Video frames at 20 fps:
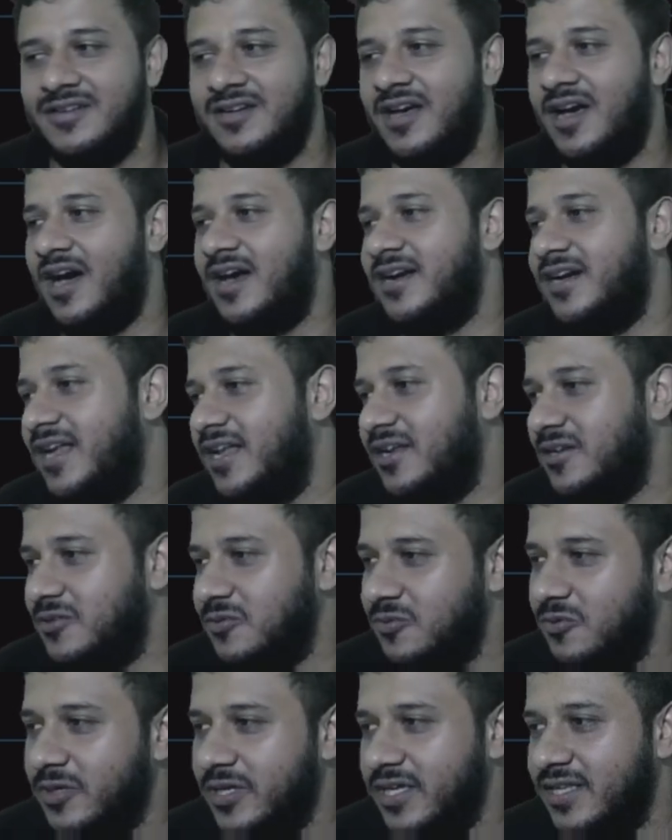
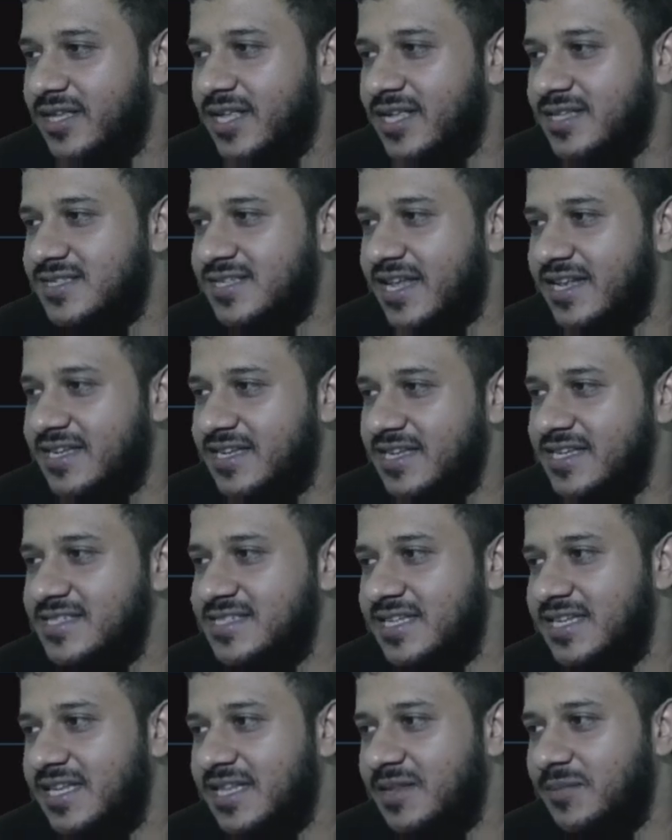102. Okay, that's at least
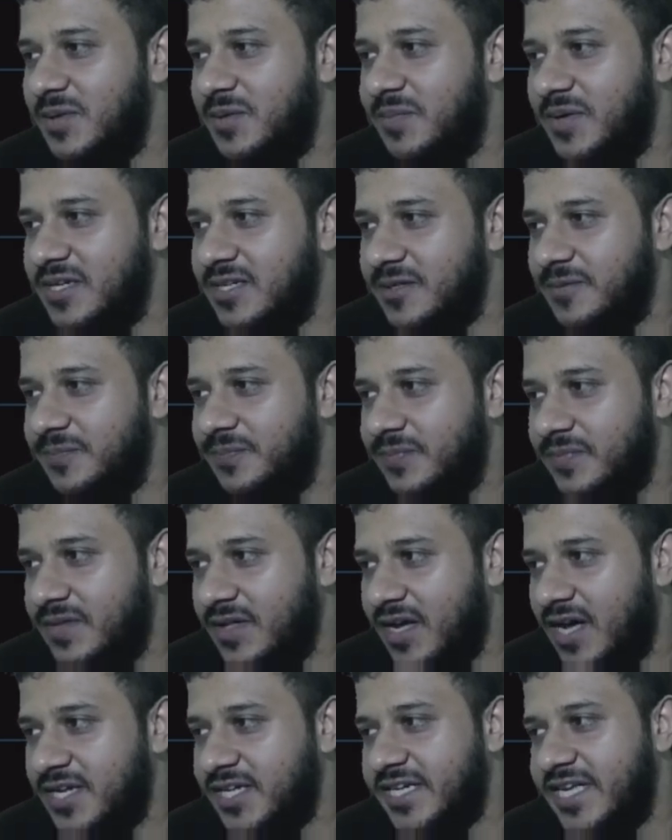a little bit better.
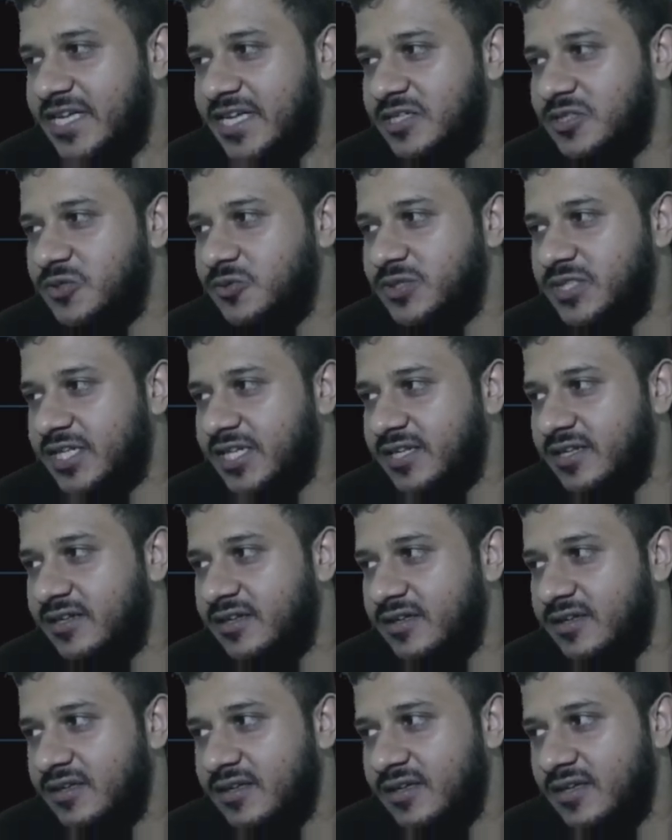102, 10.
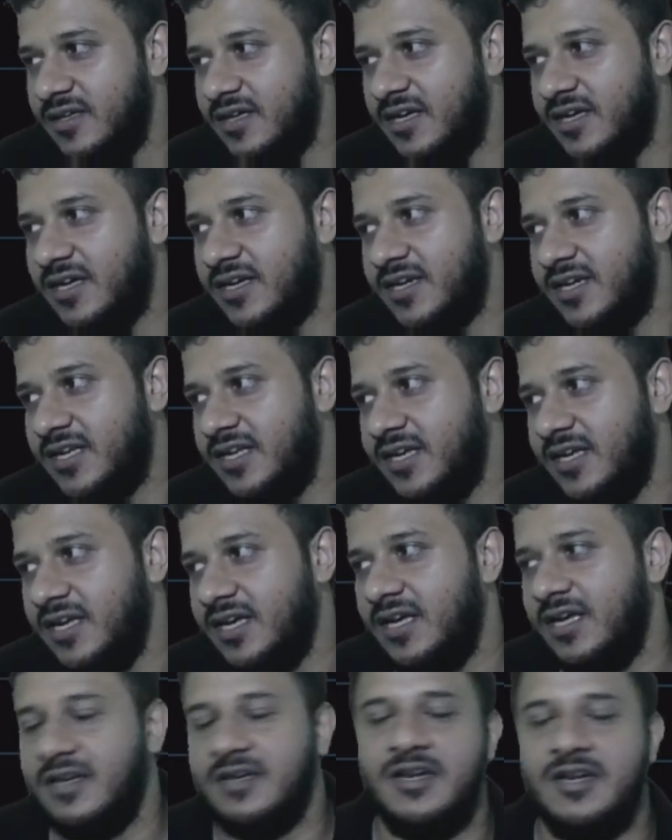Alright.
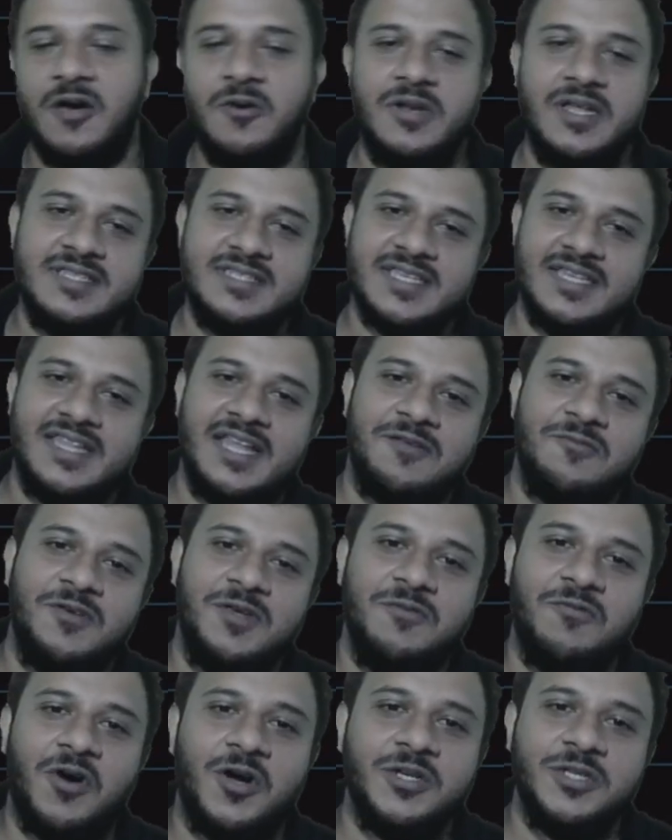Now let's say that
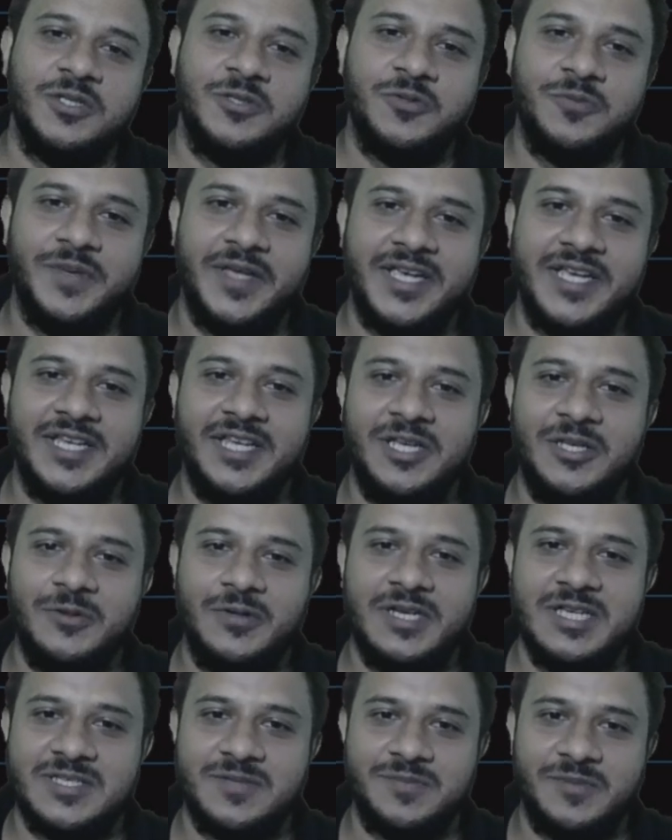we wanted to make it into a
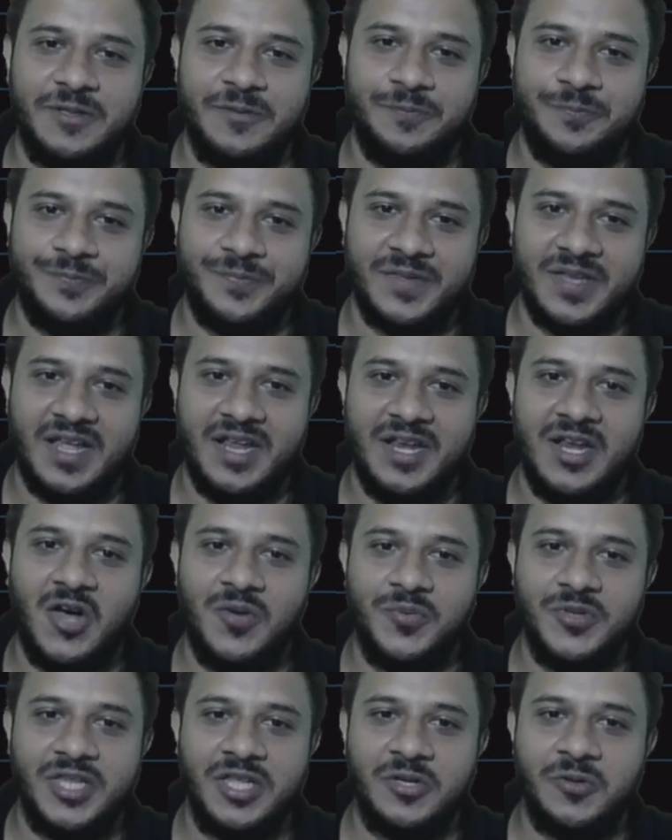decimal.
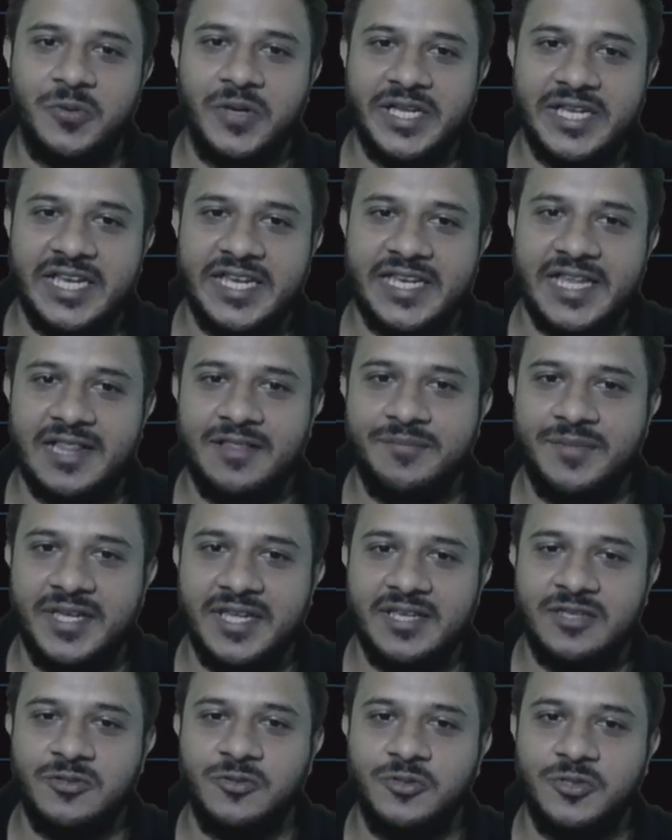Now Pute, quickly tell
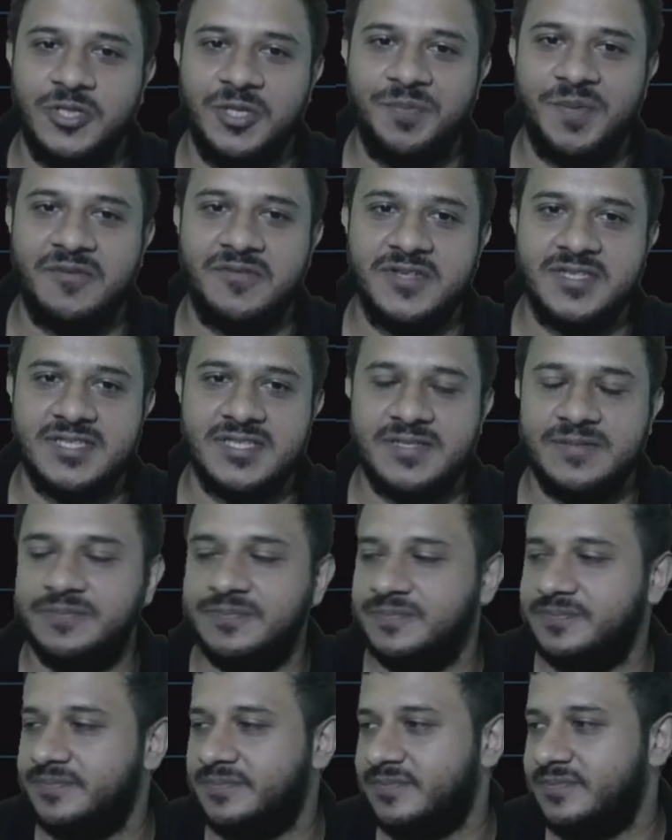me 2 to the powers.
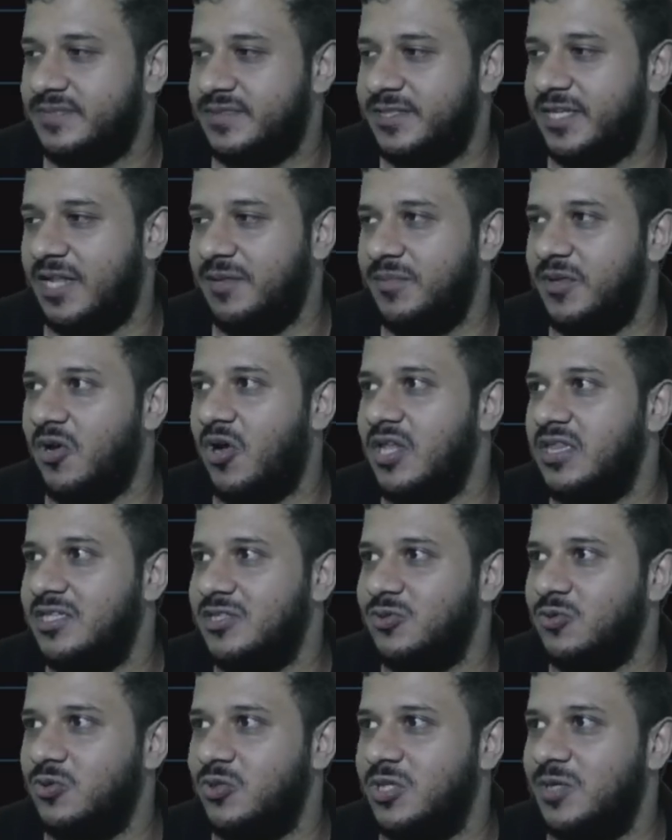Tell me all the
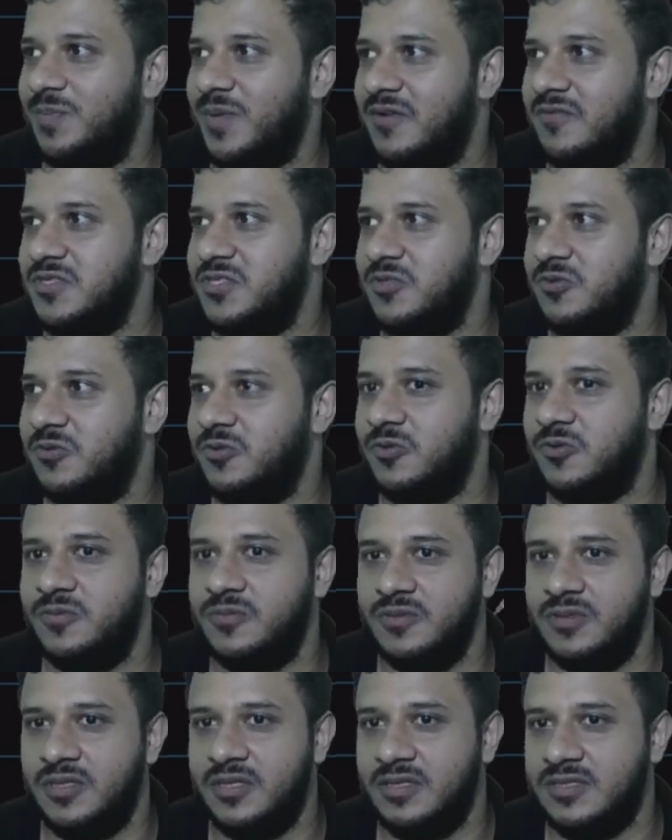2 to the powers you
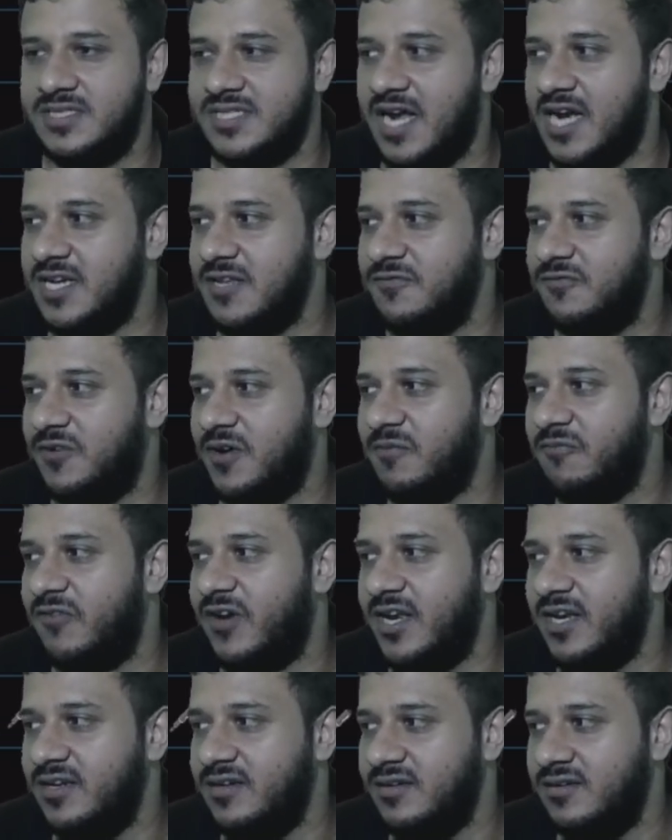know, starting from
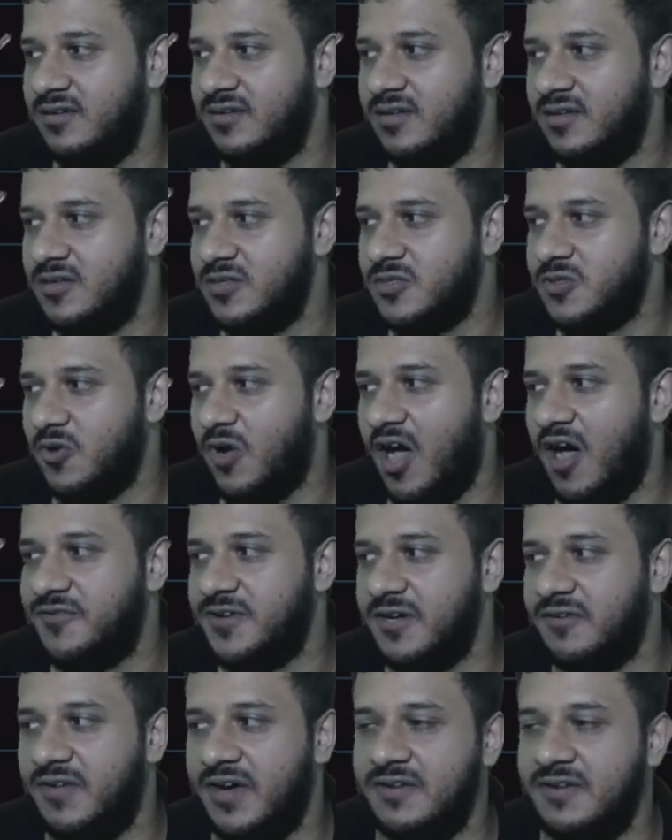1. So
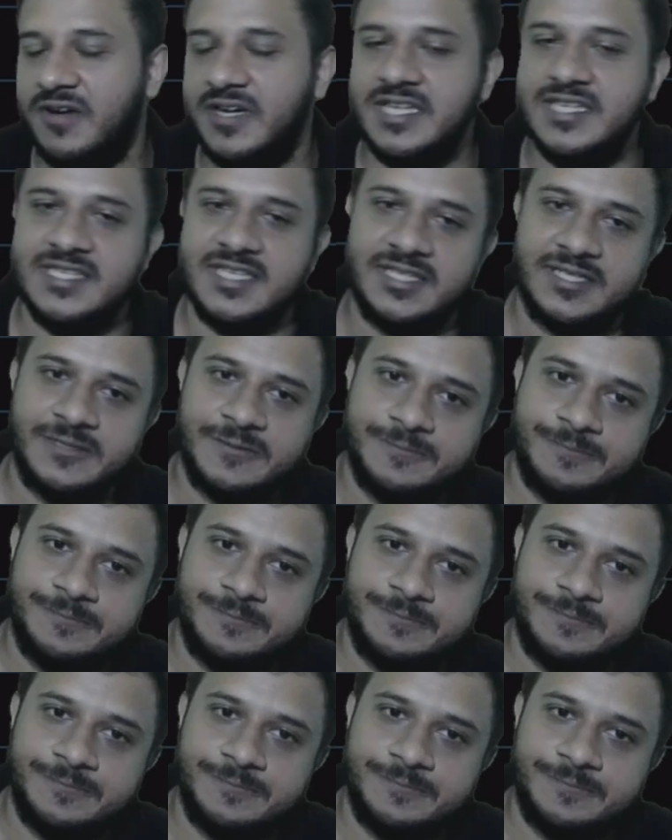after 1, what is it?